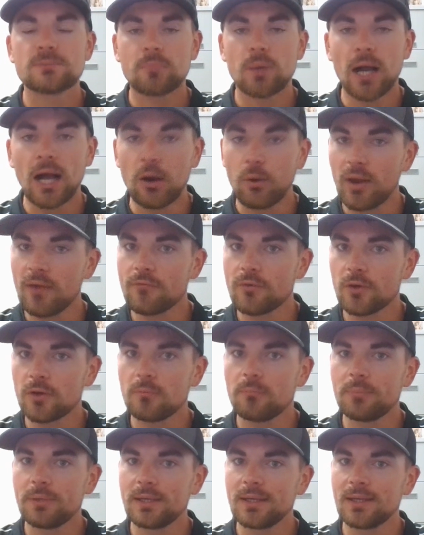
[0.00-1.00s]

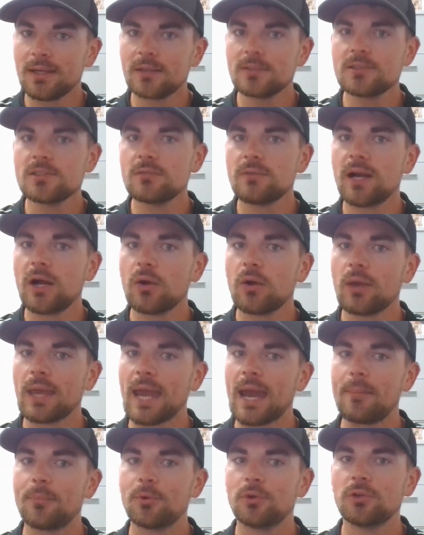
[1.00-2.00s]
However, because of how
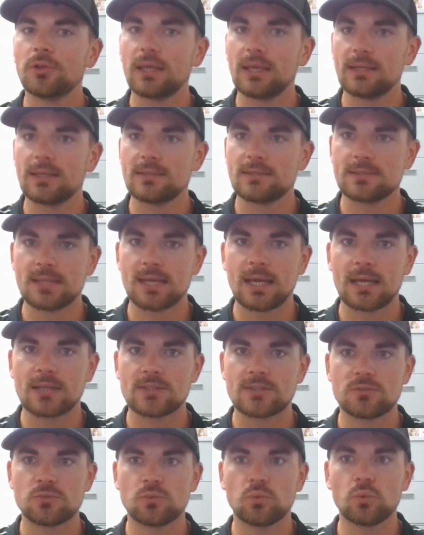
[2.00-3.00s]
capital gains
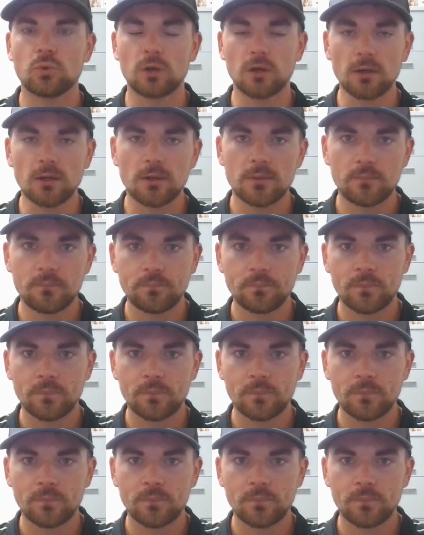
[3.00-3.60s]
taxes work